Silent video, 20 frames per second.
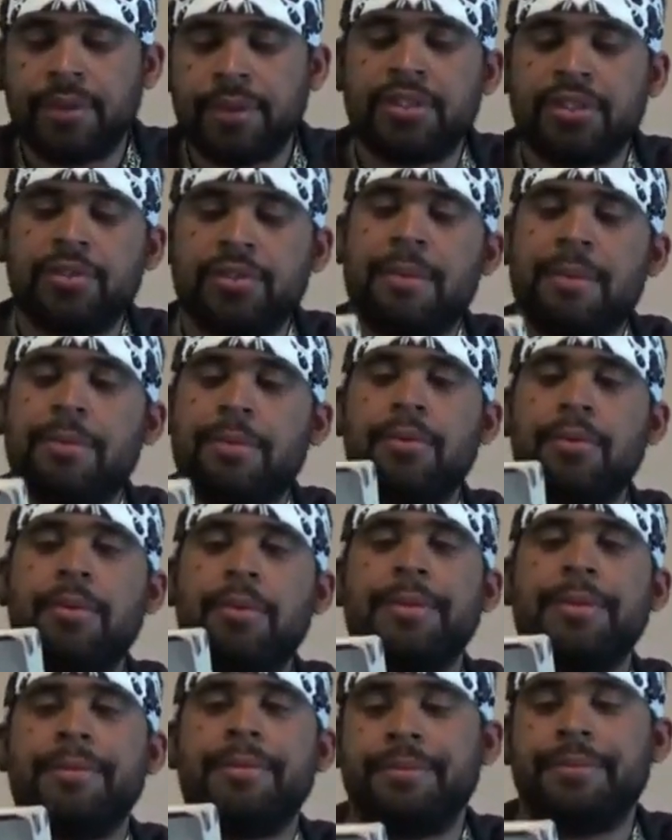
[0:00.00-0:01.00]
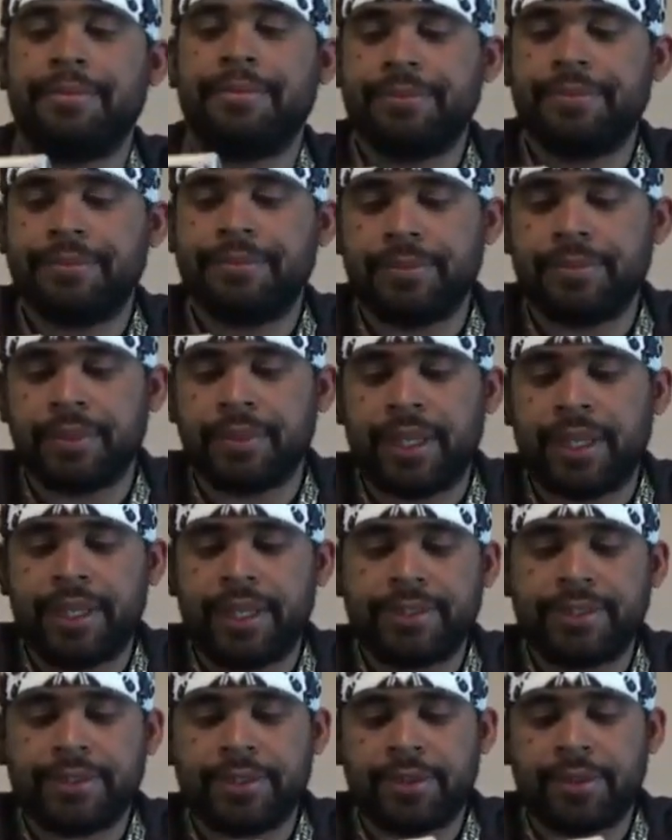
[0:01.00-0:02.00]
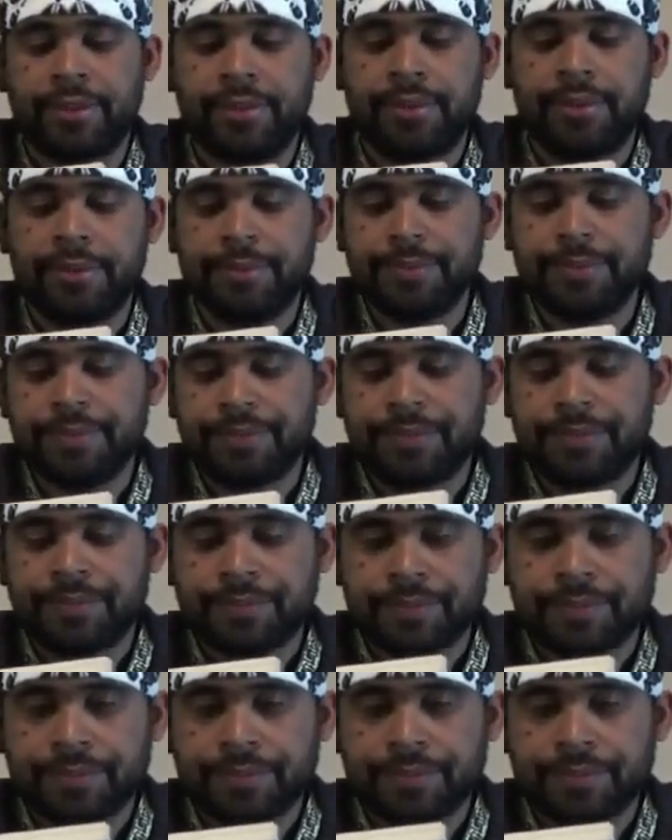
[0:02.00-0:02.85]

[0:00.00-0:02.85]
who are the tribe of Reuben. Okay, so